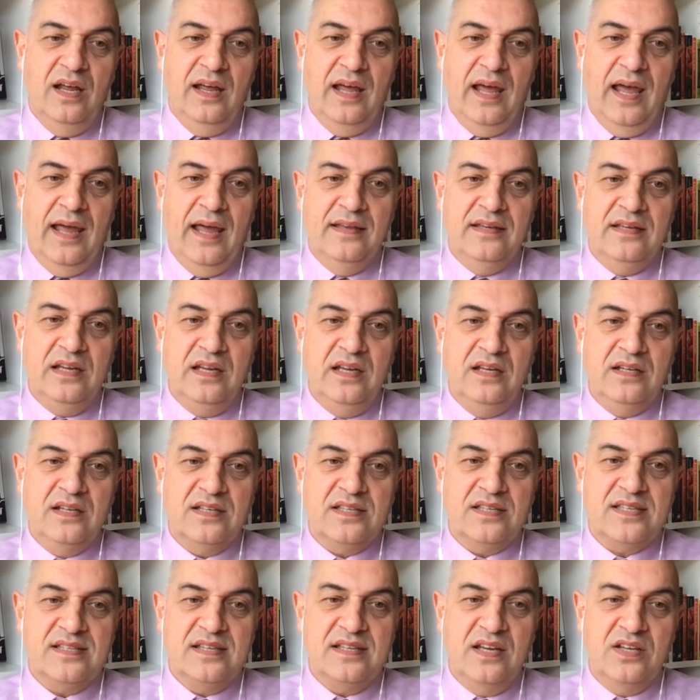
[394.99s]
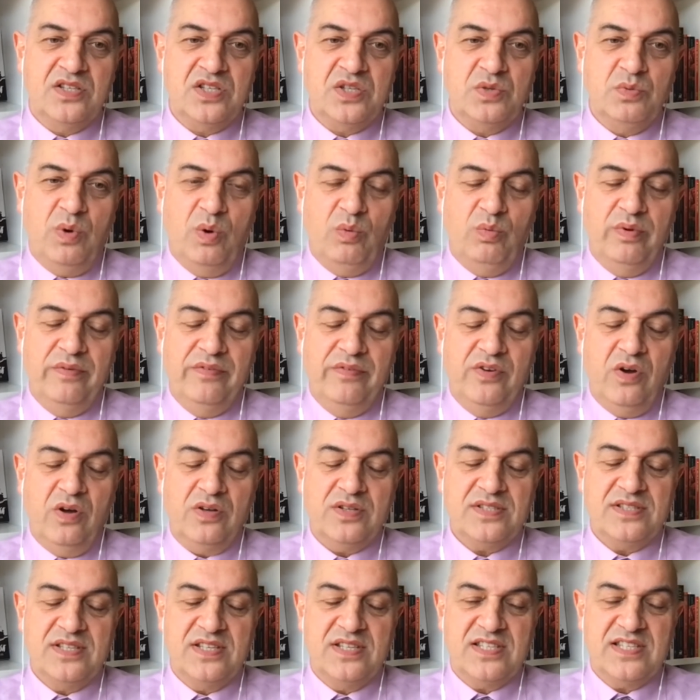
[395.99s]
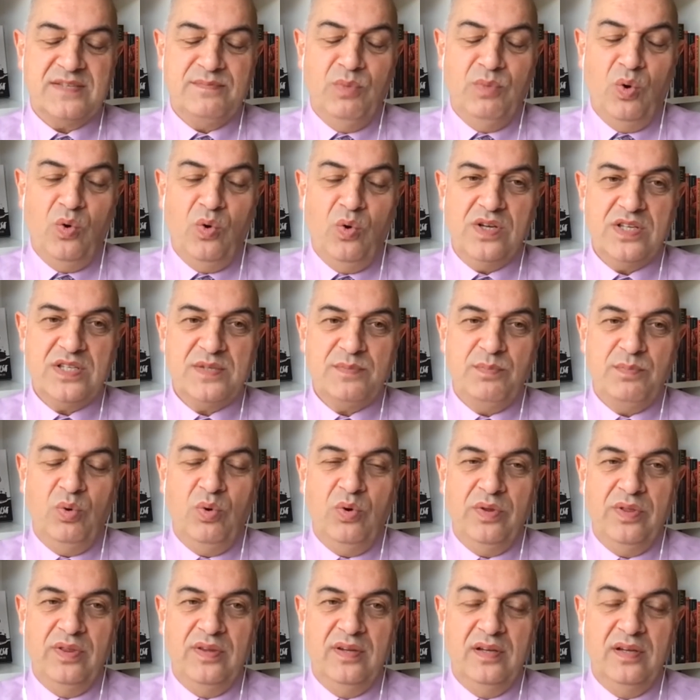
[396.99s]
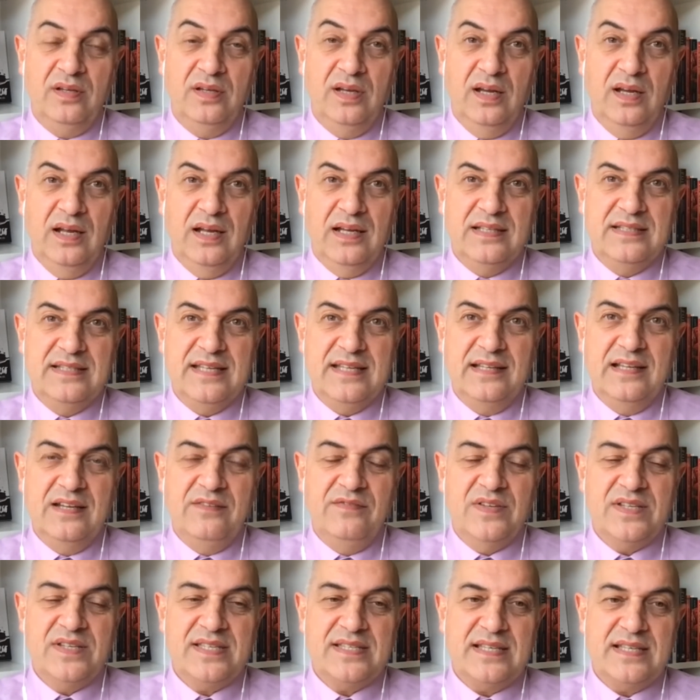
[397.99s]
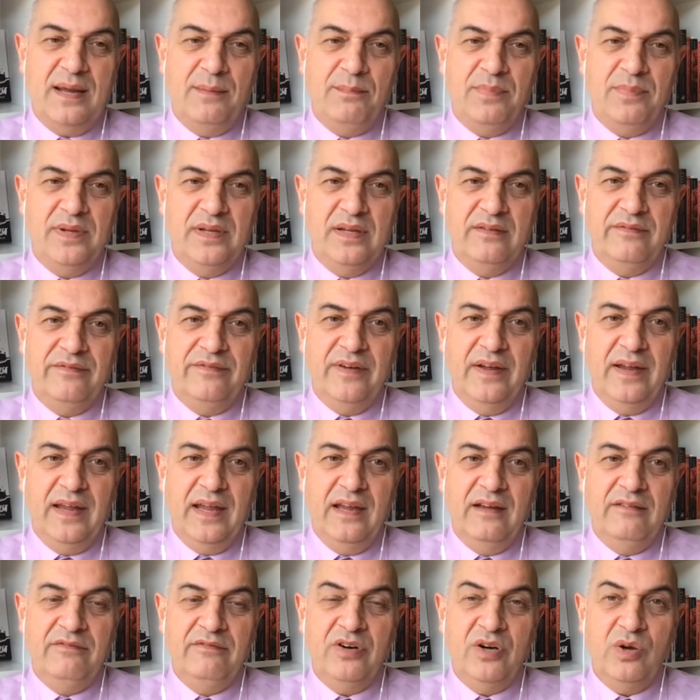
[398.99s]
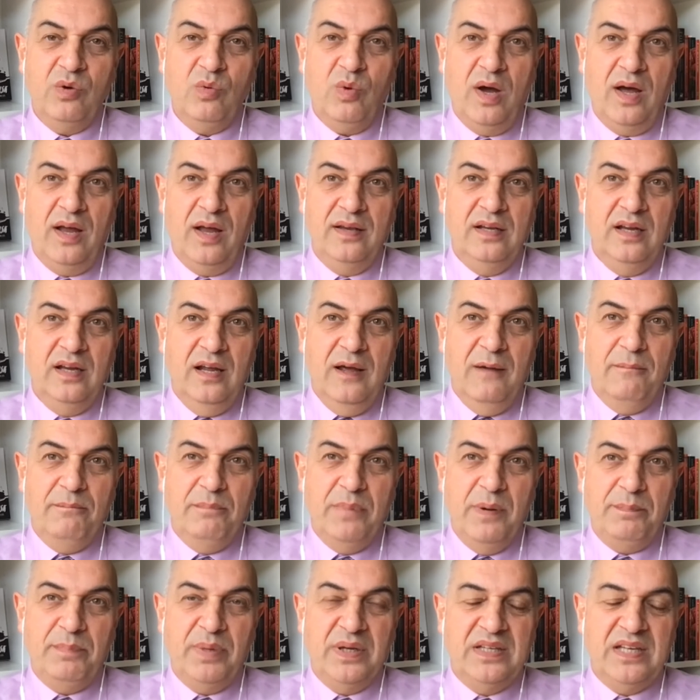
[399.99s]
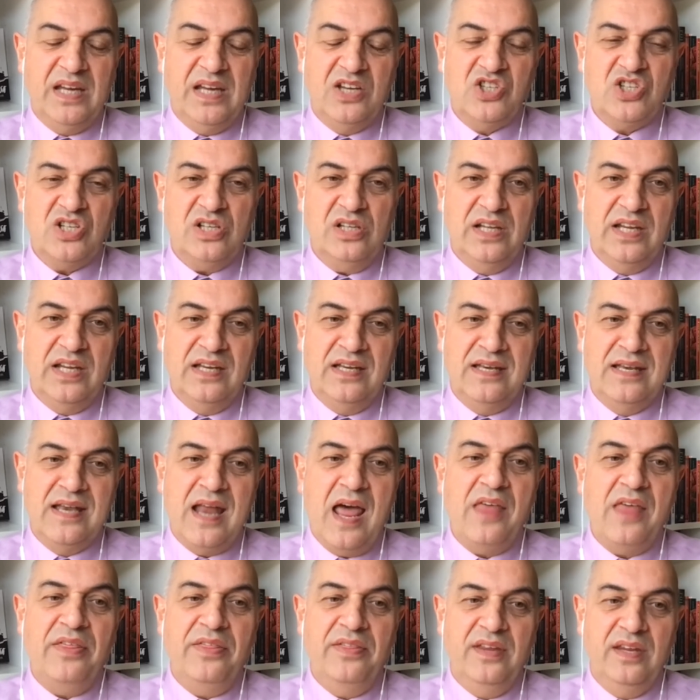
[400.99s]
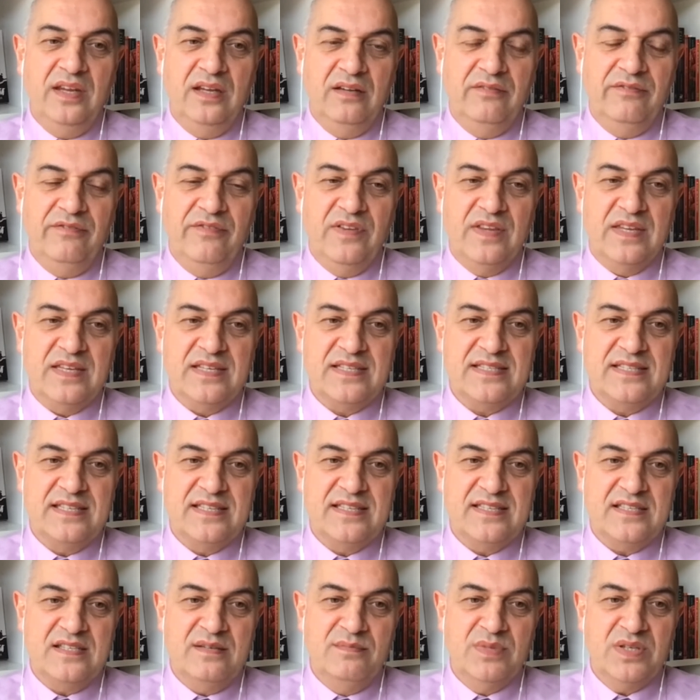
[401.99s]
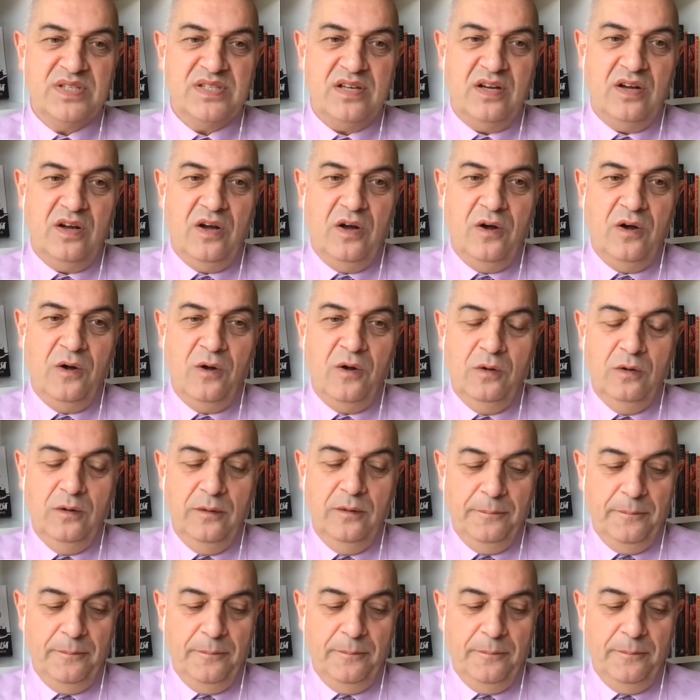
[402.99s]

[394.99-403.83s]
And in a sense, what we've got is a smorgasbord that delivers something for everyone, but potentially nothing for the system as a whole.